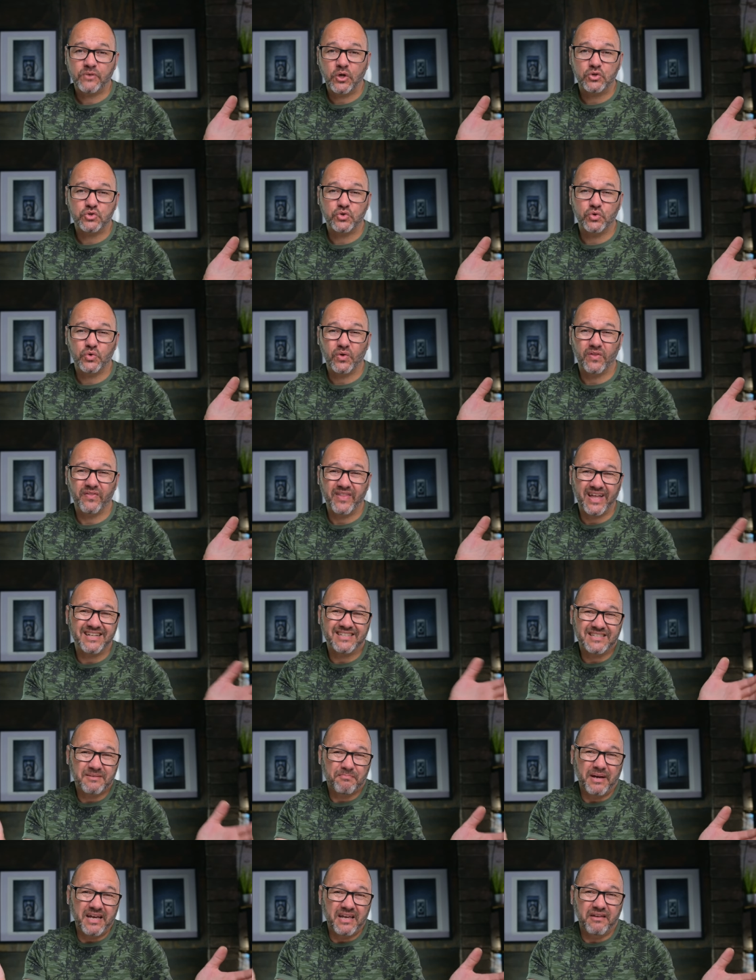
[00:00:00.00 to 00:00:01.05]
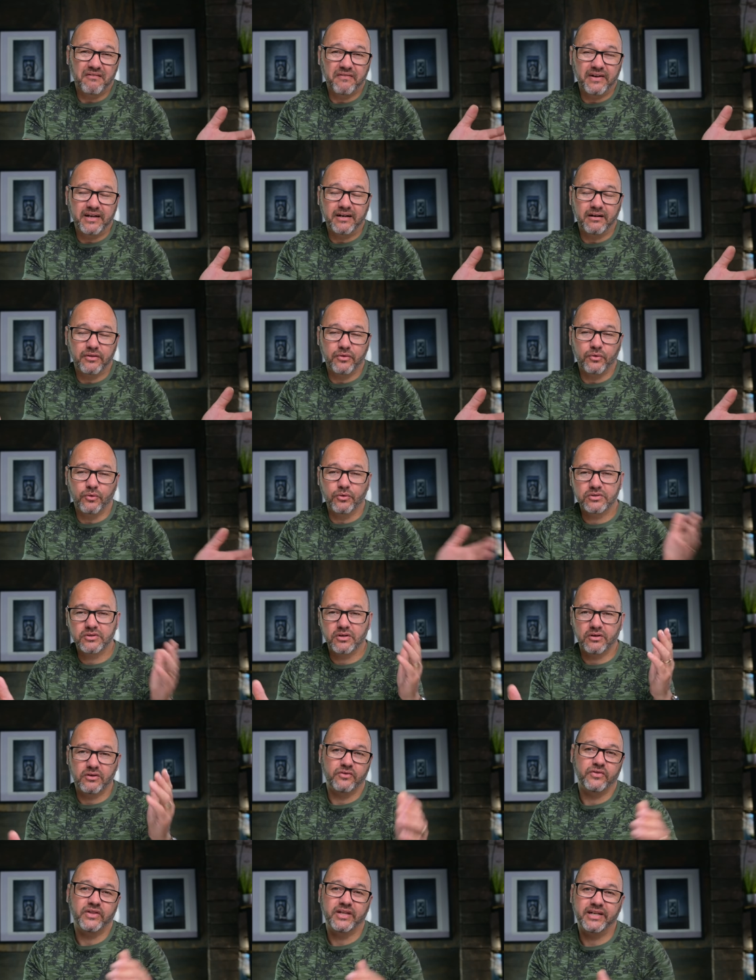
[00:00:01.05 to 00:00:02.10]
So that's my final thoughts
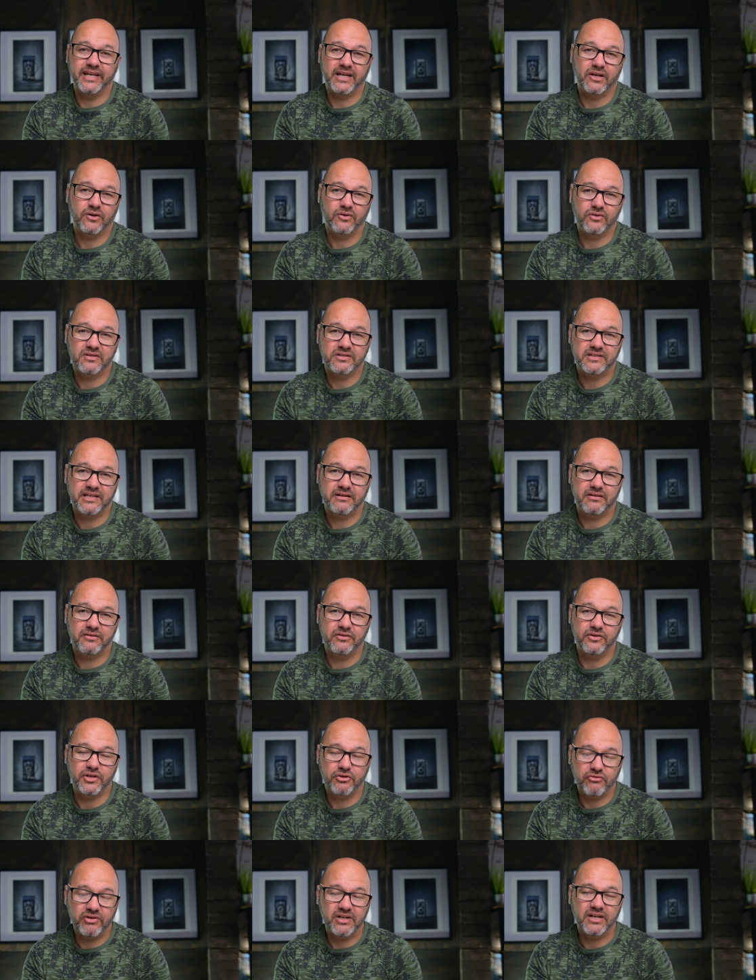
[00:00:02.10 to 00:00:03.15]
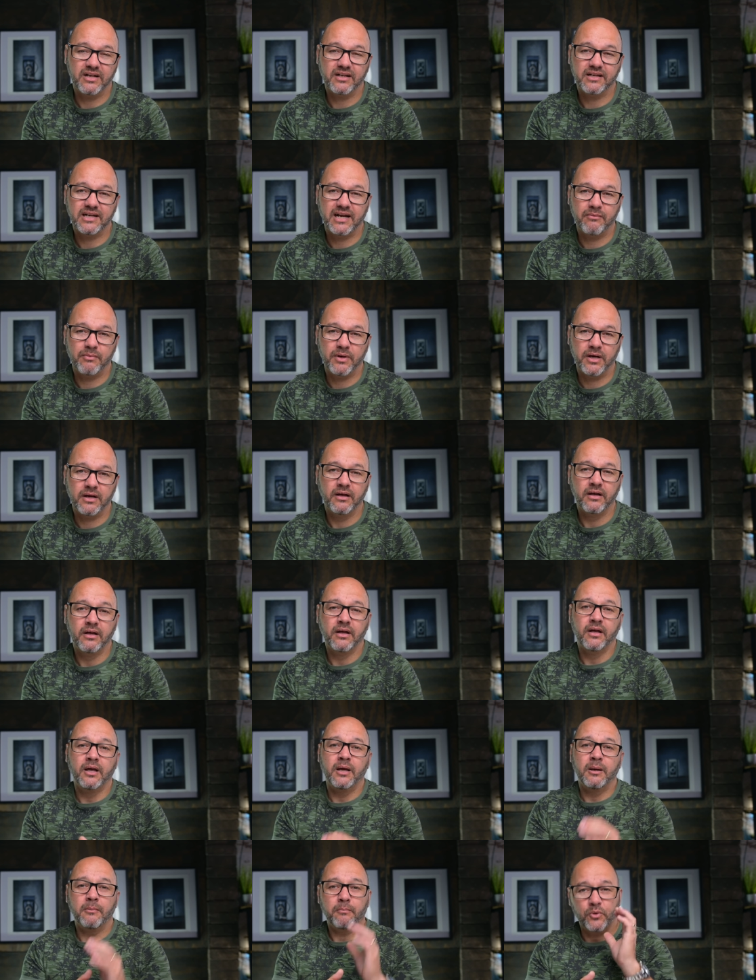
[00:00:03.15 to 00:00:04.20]
on the Nikon Z30. Great little camera,
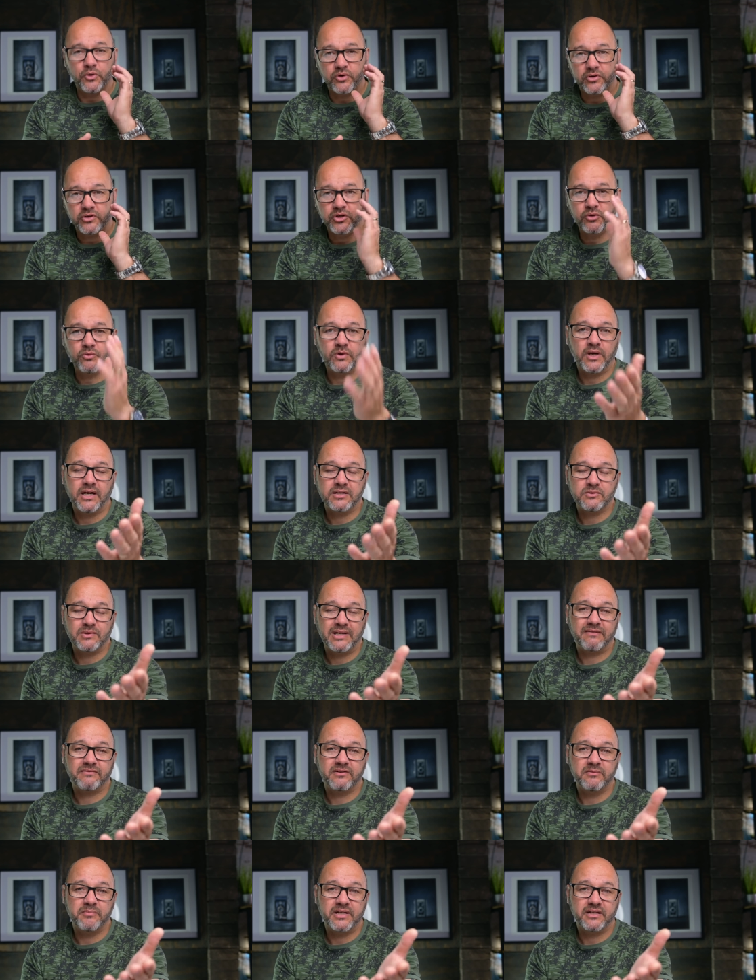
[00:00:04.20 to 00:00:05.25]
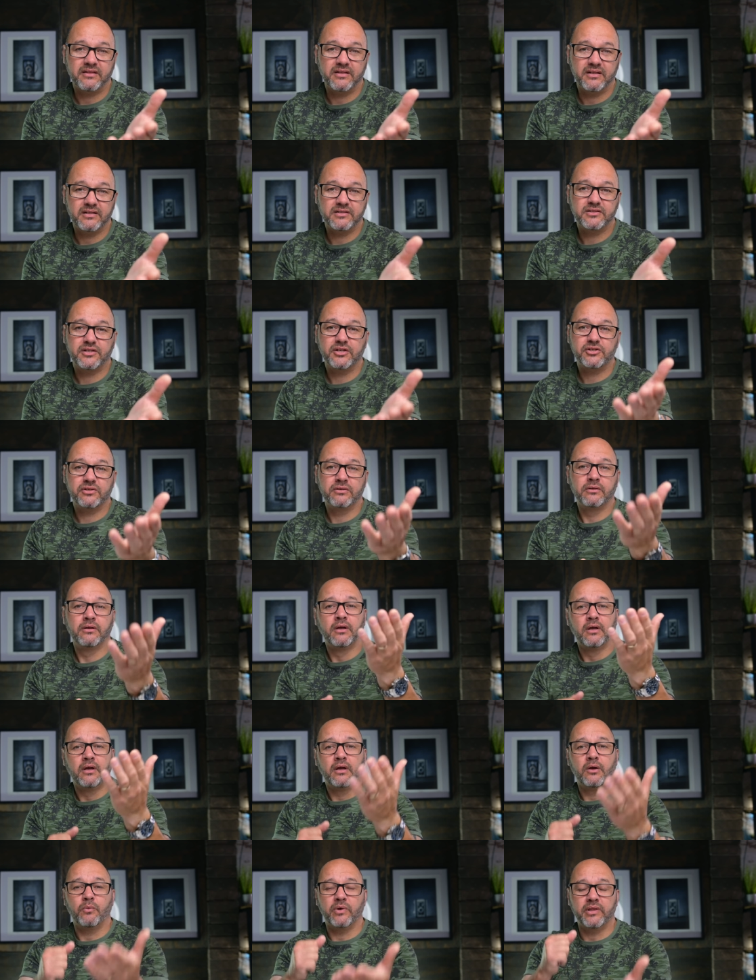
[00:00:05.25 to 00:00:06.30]
but you guys will have to make the decision
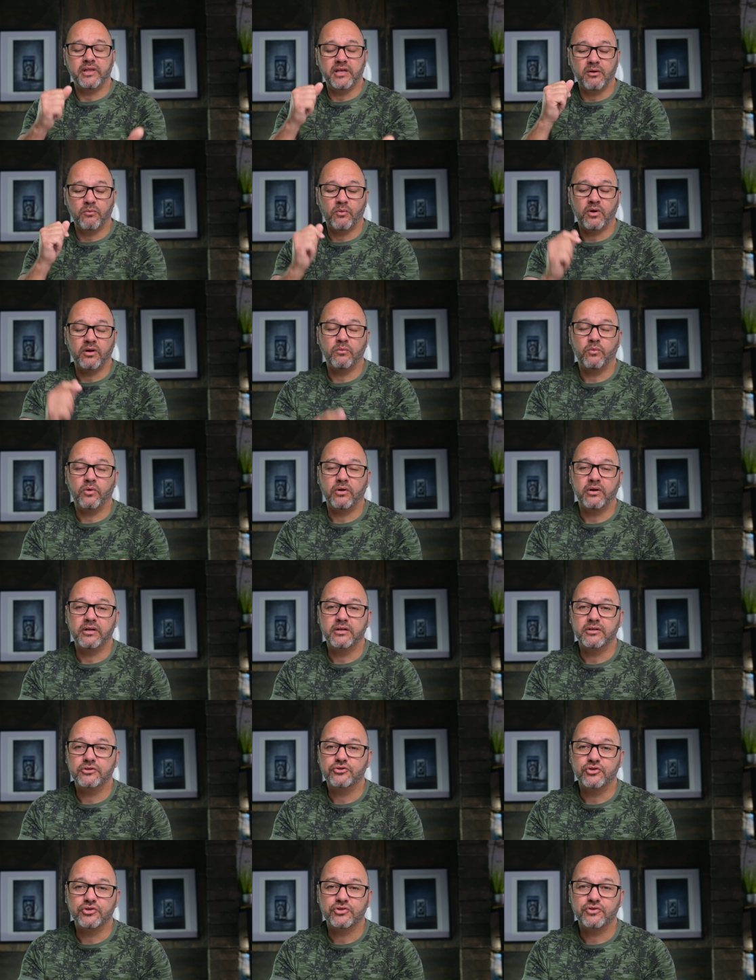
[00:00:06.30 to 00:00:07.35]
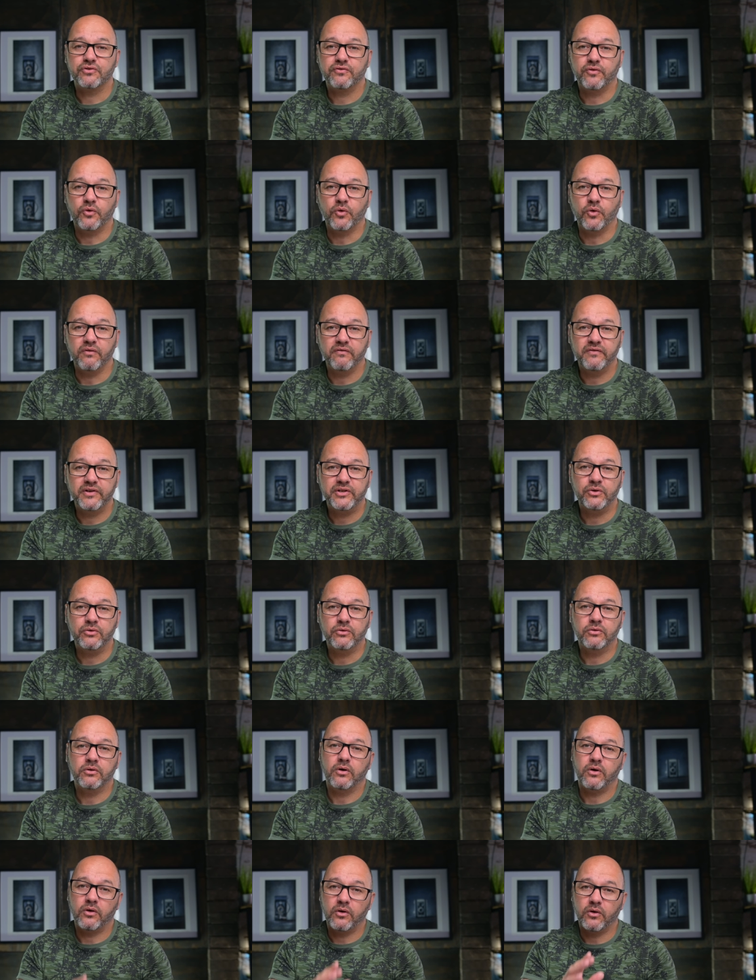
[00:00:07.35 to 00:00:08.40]
whether you want one just for
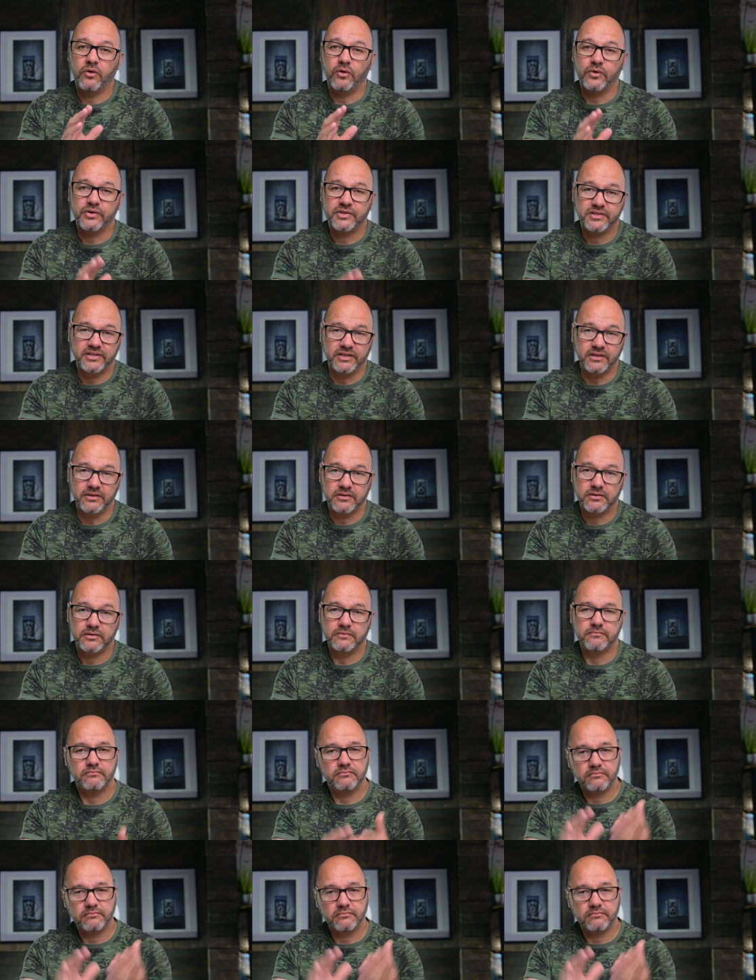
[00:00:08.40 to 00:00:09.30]
video or stills.